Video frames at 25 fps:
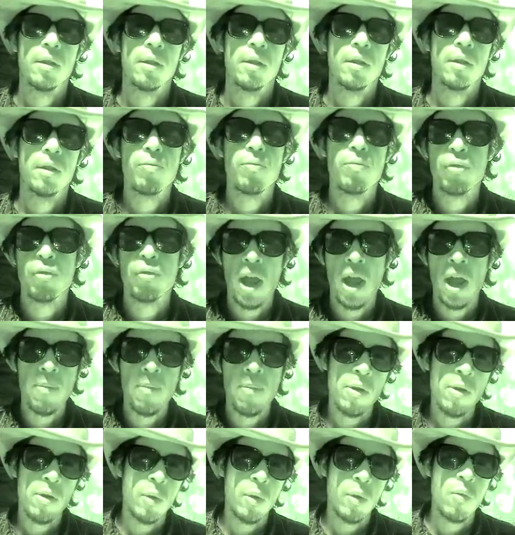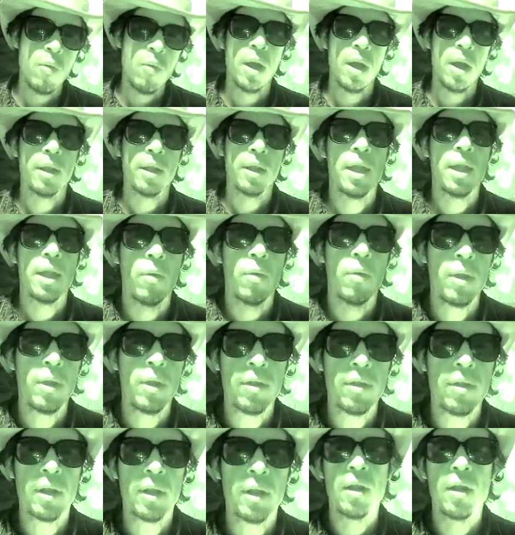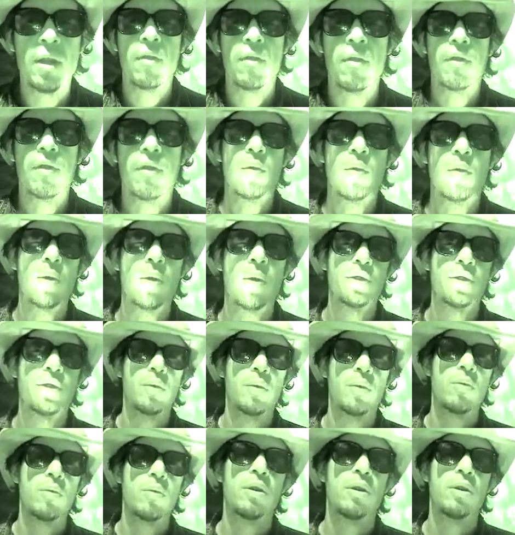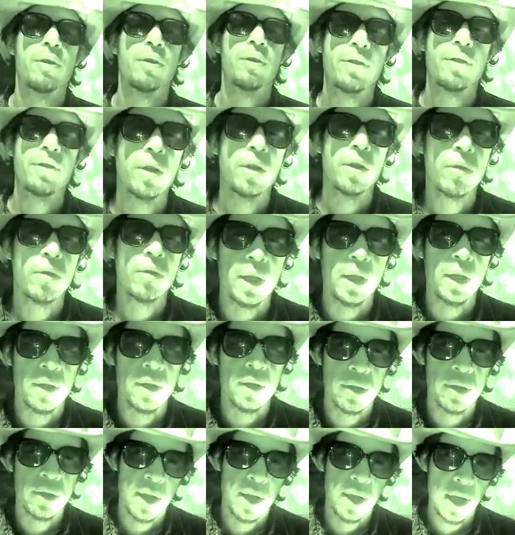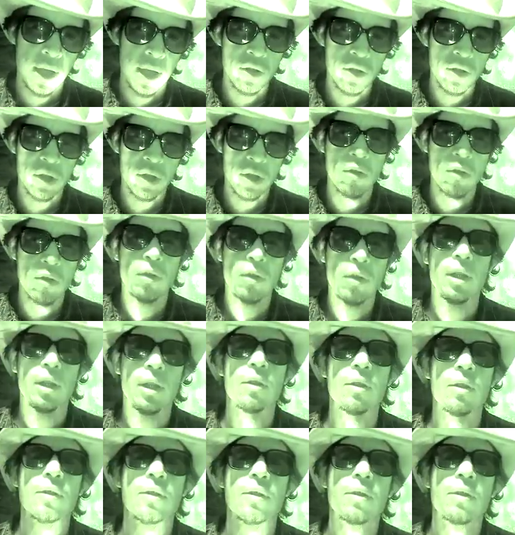The primary one that we think of in the Western world is the Greeks, the ancient Greeks.